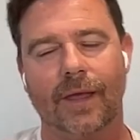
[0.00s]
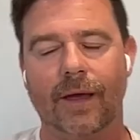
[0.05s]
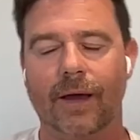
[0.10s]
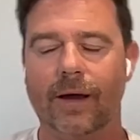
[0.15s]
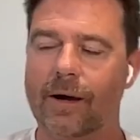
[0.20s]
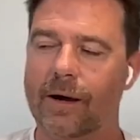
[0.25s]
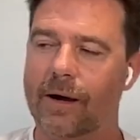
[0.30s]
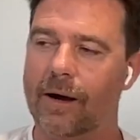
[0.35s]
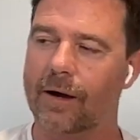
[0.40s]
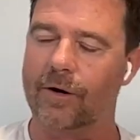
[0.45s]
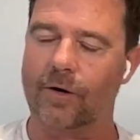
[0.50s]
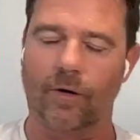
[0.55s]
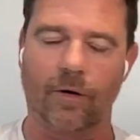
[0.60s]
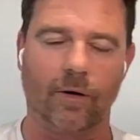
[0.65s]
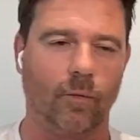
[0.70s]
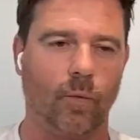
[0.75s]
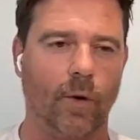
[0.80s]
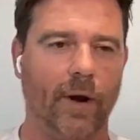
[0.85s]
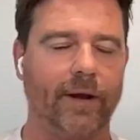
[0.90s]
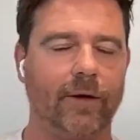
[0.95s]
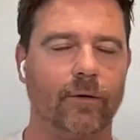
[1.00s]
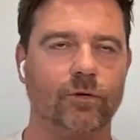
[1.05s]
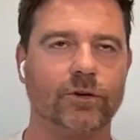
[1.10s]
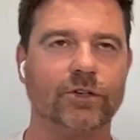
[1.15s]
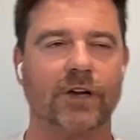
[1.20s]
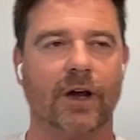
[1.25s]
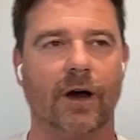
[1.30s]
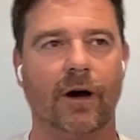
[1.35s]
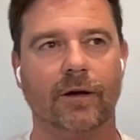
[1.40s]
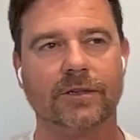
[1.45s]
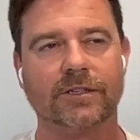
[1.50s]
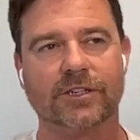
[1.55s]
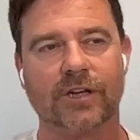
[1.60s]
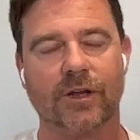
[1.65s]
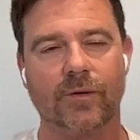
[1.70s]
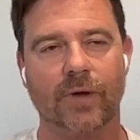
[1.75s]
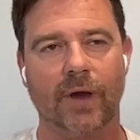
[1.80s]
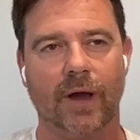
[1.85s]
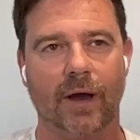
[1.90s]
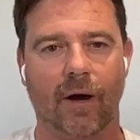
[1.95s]
Oh, where did it start?
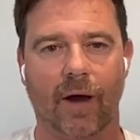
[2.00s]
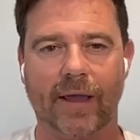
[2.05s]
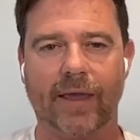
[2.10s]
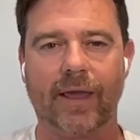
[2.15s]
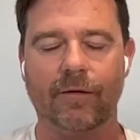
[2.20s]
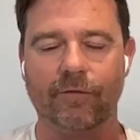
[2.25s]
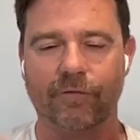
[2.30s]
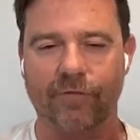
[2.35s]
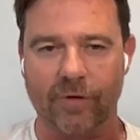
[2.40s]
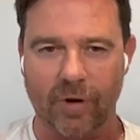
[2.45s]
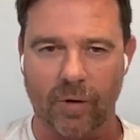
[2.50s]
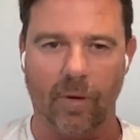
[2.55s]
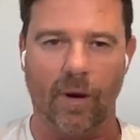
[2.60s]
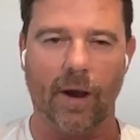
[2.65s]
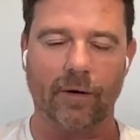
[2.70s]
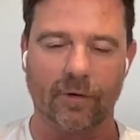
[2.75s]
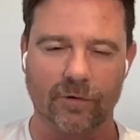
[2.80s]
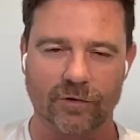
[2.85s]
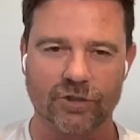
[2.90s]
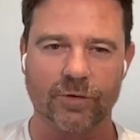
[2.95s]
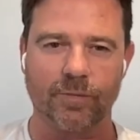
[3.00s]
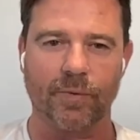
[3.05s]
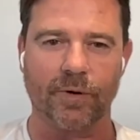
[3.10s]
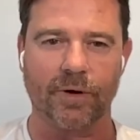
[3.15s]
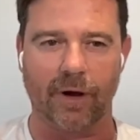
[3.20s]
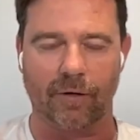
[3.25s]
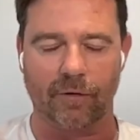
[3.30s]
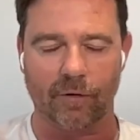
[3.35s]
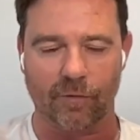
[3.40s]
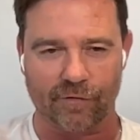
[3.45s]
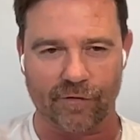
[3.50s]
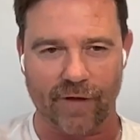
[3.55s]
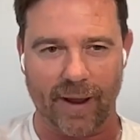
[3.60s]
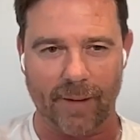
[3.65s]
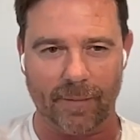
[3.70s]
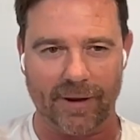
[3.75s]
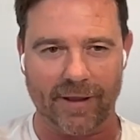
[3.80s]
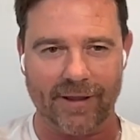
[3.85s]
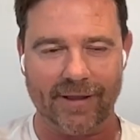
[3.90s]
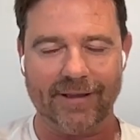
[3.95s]
So, uh, I come from quite an entrepreneurial
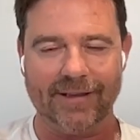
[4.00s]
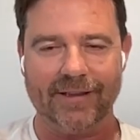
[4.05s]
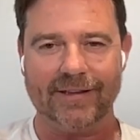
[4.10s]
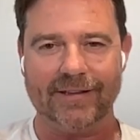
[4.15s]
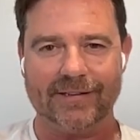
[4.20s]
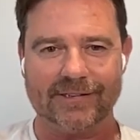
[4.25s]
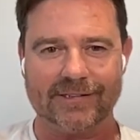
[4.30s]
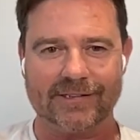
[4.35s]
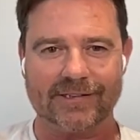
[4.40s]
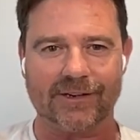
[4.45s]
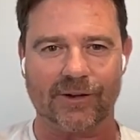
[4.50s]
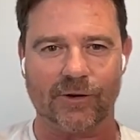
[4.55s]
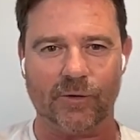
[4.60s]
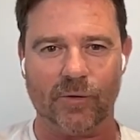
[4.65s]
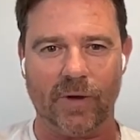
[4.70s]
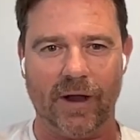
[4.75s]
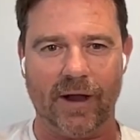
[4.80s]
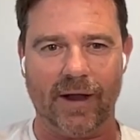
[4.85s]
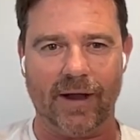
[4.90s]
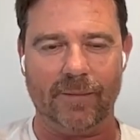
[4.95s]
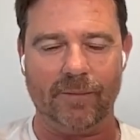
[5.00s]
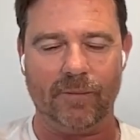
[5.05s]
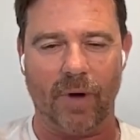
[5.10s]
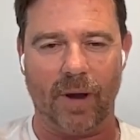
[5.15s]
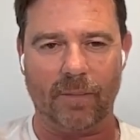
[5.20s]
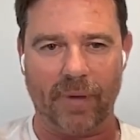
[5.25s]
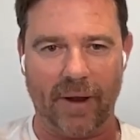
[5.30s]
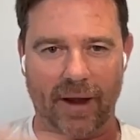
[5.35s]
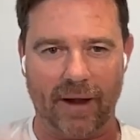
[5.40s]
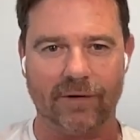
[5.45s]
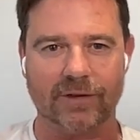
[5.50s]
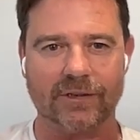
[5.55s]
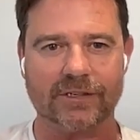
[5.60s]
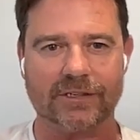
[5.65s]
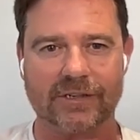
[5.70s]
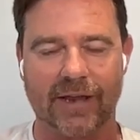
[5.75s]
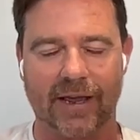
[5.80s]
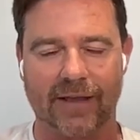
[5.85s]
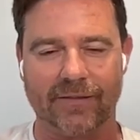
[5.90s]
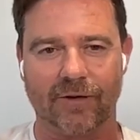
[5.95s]
family. So, uh, my
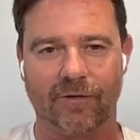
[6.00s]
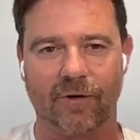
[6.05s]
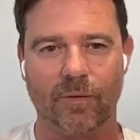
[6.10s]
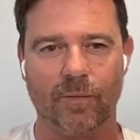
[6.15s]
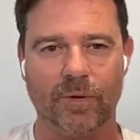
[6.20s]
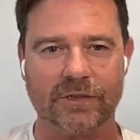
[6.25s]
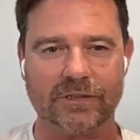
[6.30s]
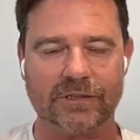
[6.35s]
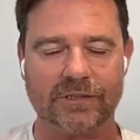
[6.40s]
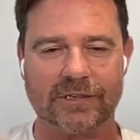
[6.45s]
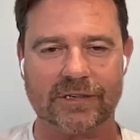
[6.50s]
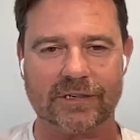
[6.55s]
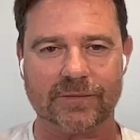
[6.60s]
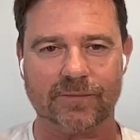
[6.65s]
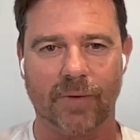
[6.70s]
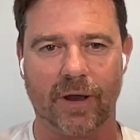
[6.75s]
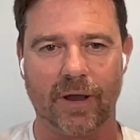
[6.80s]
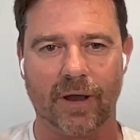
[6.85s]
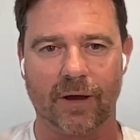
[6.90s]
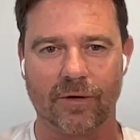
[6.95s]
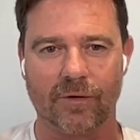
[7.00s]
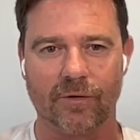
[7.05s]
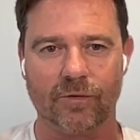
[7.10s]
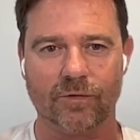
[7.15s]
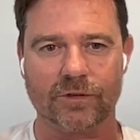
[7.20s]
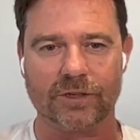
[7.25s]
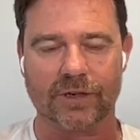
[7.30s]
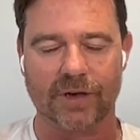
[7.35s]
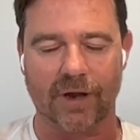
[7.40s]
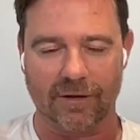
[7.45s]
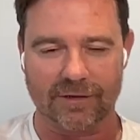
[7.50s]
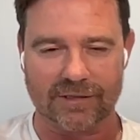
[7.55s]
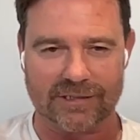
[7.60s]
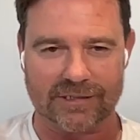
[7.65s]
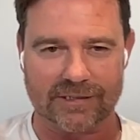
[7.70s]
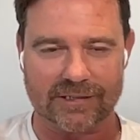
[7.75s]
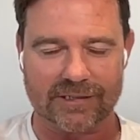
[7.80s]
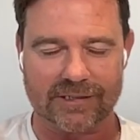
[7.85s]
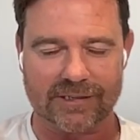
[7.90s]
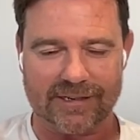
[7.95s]
parents had their own businesses. My uncles and
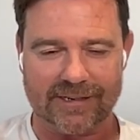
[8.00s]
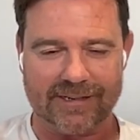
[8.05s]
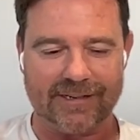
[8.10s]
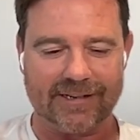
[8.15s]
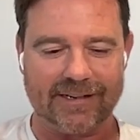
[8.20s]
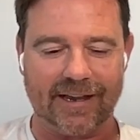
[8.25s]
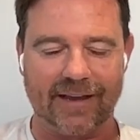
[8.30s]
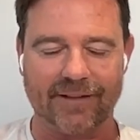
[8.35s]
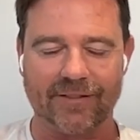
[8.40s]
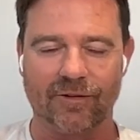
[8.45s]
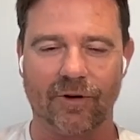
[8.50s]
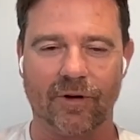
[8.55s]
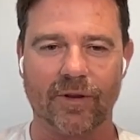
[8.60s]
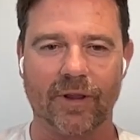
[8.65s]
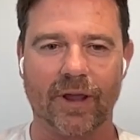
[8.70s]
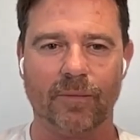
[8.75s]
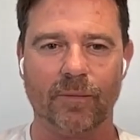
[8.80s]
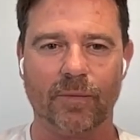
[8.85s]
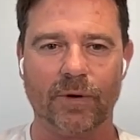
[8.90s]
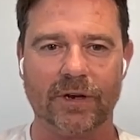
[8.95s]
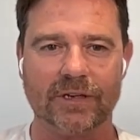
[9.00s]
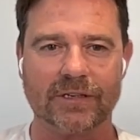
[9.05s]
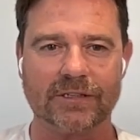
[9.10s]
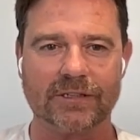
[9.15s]
aunties had their own companies.